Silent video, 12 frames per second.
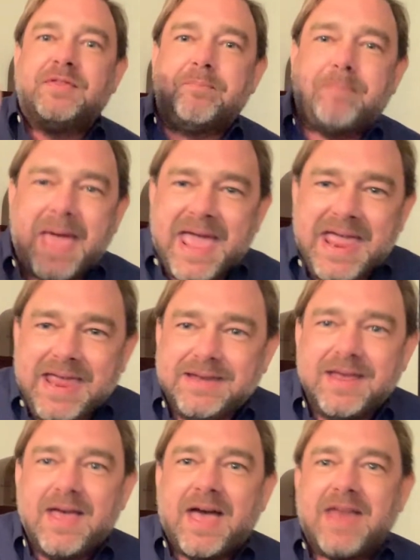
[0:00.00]
The
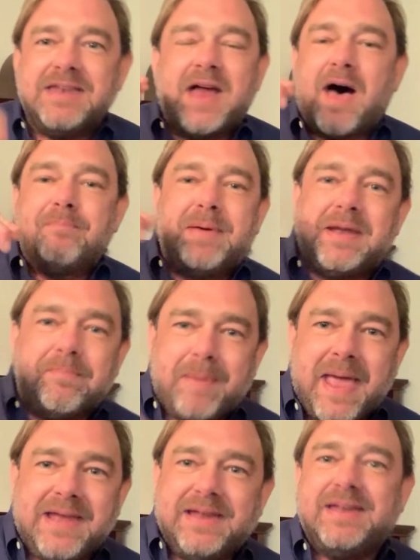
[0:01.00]
pain had not been
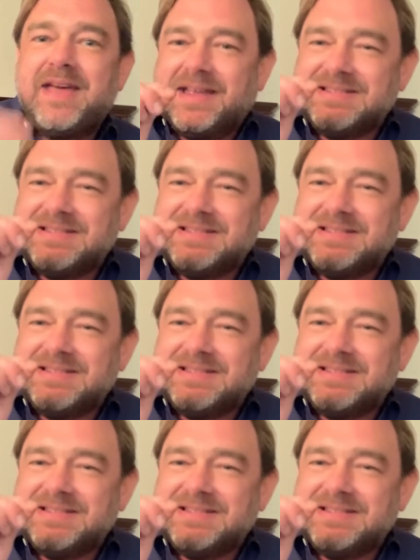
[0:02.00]
abated.